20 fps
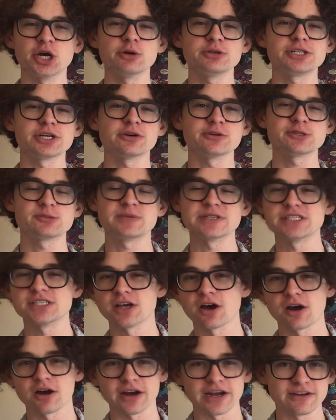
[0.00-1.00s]
JoJo's
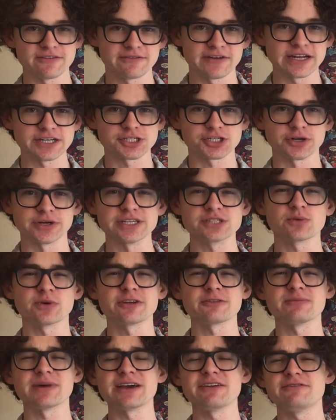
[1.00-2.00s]
Bizarre Adventure is
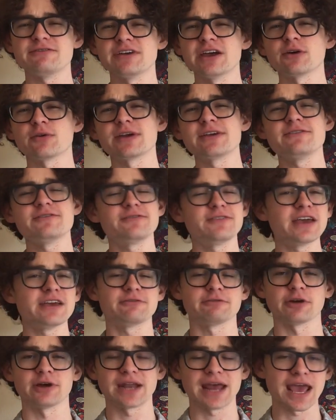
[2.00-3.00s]
one of my very
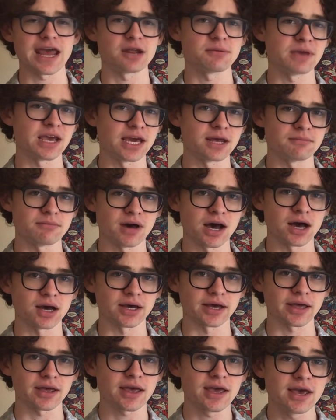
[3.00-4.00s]
favorite anime and
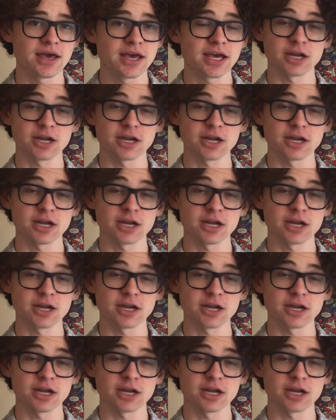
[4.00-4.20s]
manga.